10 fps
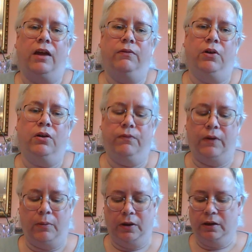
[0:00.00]
half yard of
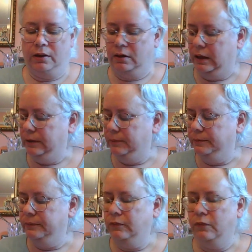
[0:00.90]
fabric
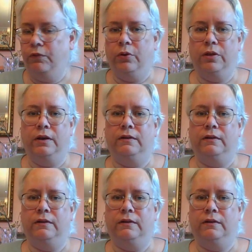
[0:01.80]
for the